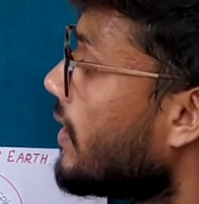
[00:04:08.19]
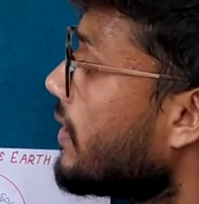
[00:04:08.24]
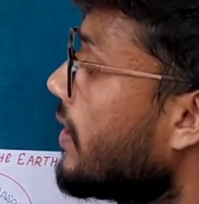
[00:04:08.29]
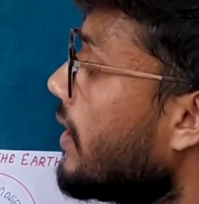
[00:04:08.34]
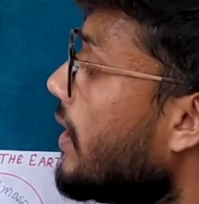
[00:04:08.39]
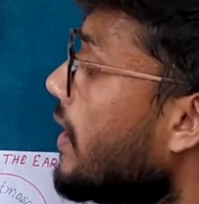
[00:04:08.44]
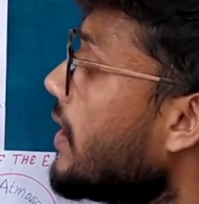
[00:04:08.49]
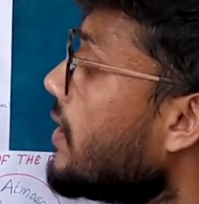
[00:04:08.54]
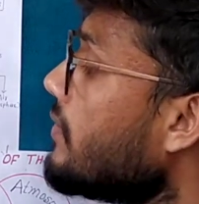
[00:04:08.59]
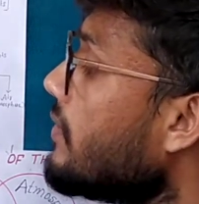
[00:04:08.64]

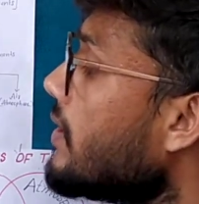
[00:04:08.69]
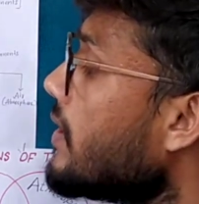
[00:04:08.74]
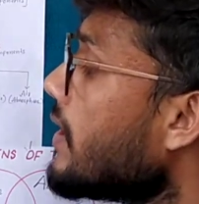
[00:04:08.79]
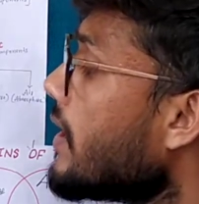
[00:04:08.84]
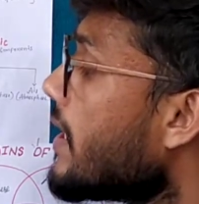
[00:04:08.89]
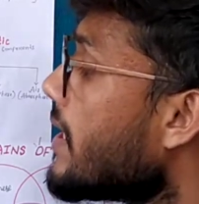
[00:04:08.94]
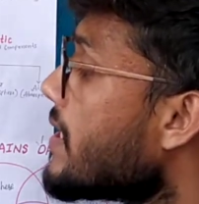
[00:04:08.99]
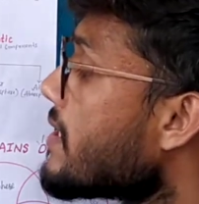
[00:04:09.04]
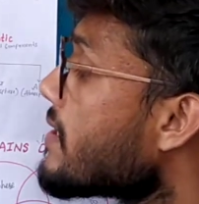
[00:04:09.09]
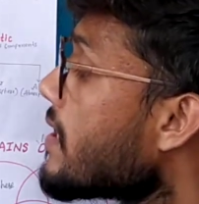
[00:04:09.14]
Third one
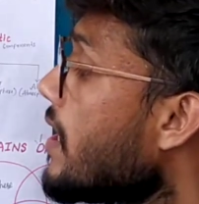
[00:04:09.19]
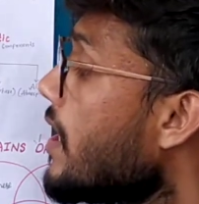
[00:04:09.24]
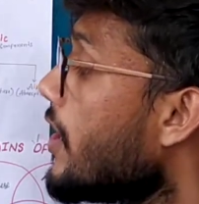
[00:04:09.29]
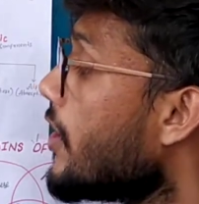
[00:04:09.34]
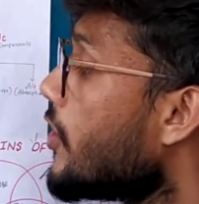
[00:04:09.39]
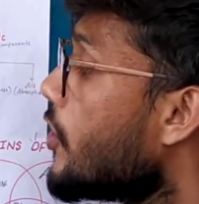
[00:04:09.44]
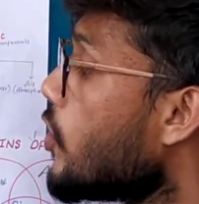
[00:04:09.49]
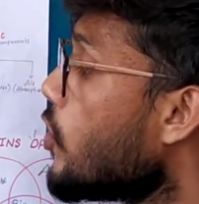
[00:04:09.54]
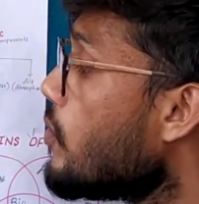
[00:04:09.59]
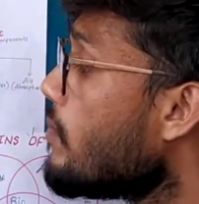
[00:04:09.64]
is
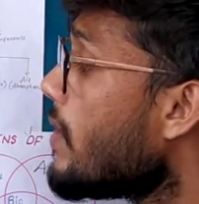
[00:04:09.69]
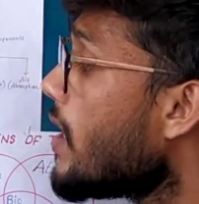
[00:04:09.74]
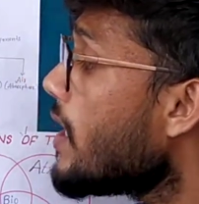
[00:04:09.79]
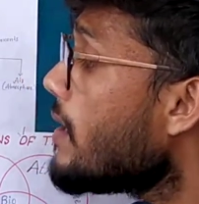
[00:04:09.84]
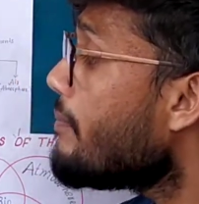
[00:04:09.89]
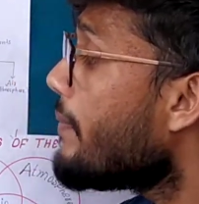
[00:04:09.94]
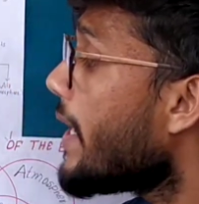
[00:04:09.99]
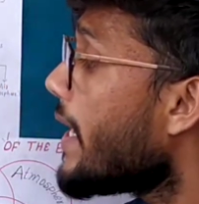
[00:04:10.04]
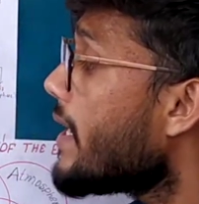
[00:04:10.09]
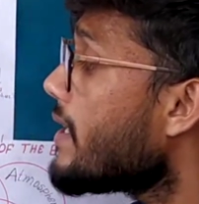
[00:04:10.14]

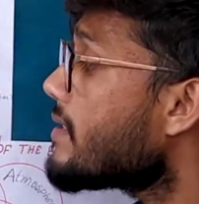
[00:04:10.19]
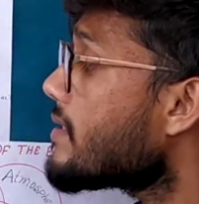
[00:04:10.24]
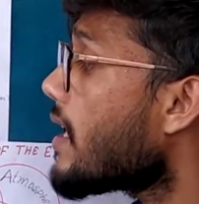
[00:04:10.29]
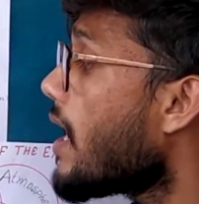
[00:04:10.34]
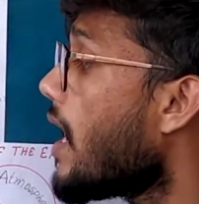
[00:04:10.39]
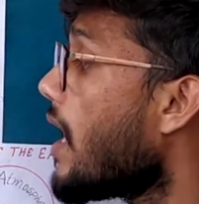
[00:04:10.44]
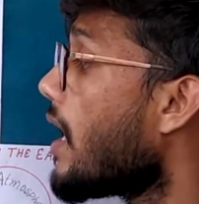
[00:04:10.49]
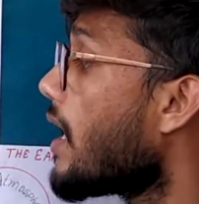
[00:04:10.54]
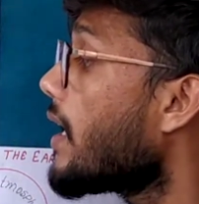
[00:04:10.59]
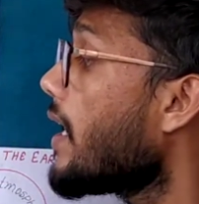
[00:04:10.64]
human beings
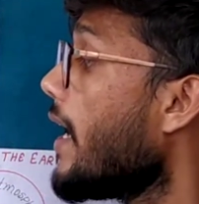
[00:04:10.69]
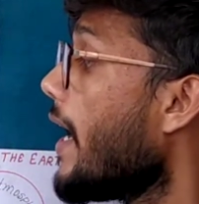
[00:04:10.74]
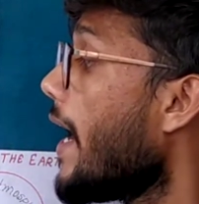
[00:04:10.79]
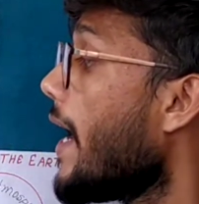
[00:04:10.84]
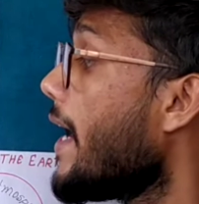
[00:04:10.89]
are